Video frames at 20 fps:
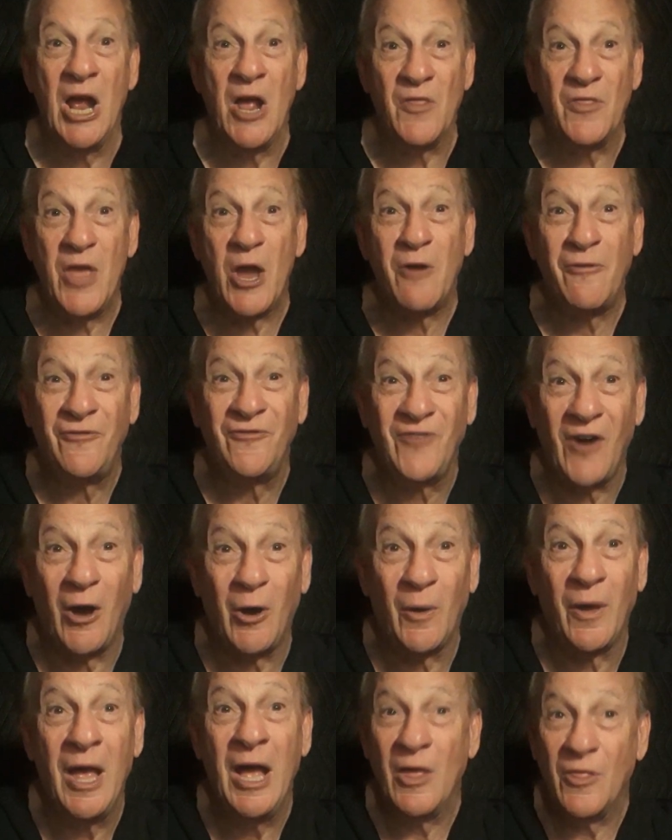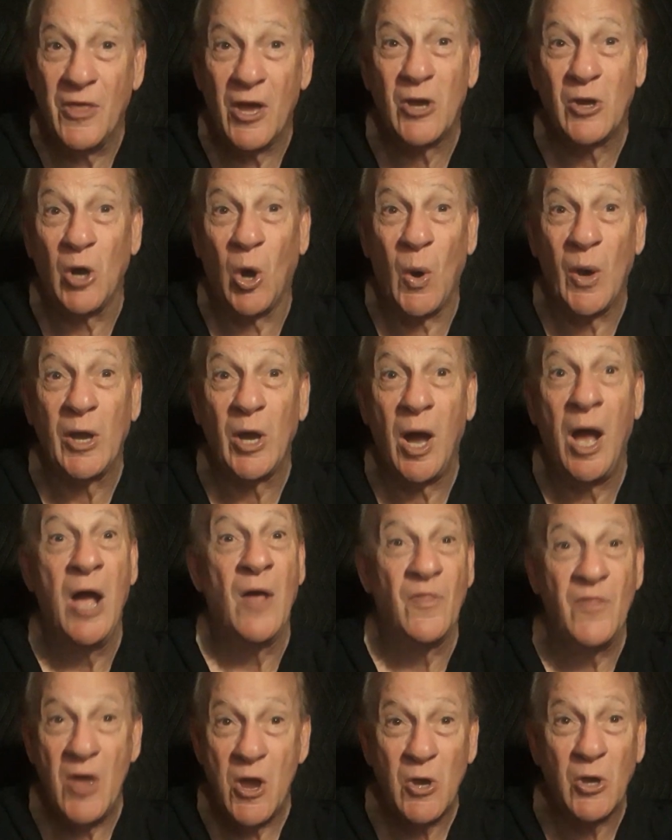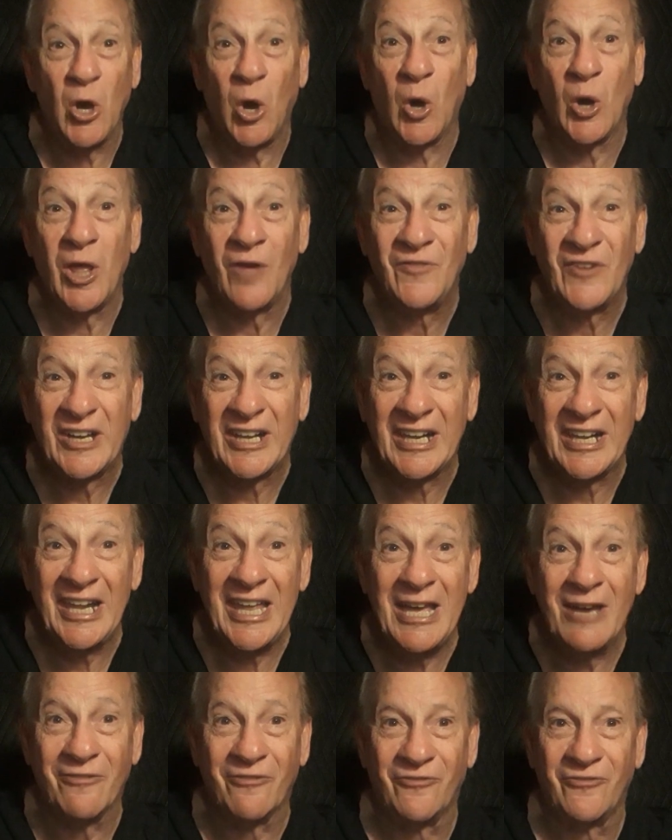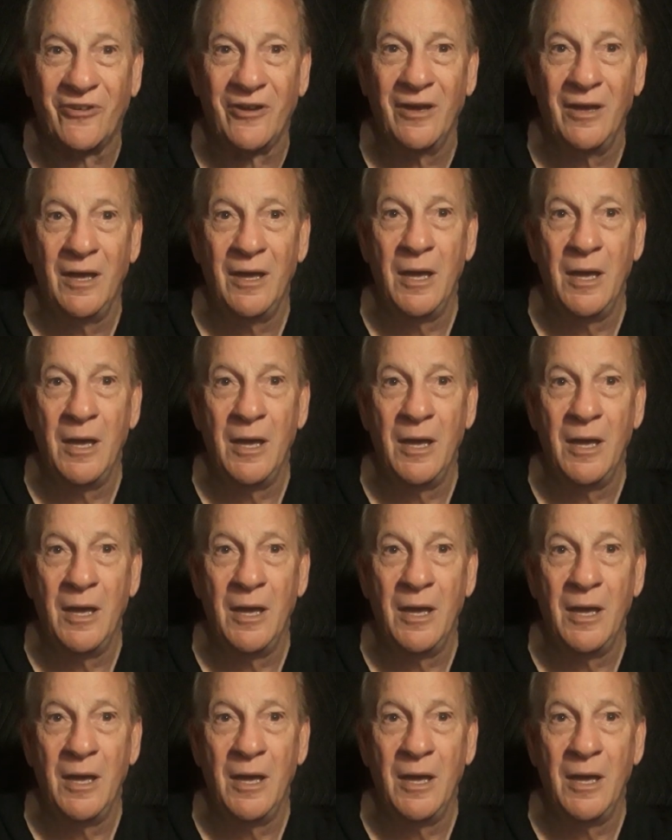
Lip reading: They're going off a cliff